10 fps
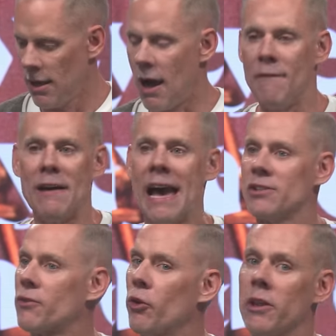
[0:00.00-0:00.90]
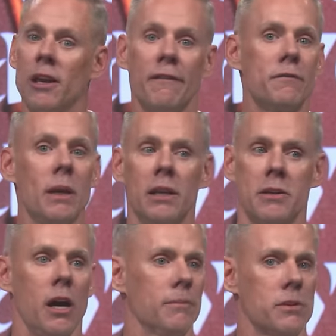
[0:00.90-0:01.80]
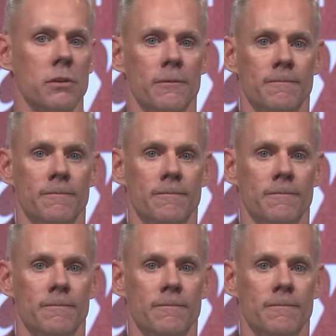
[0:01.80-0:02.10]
I've asked for the gift many times.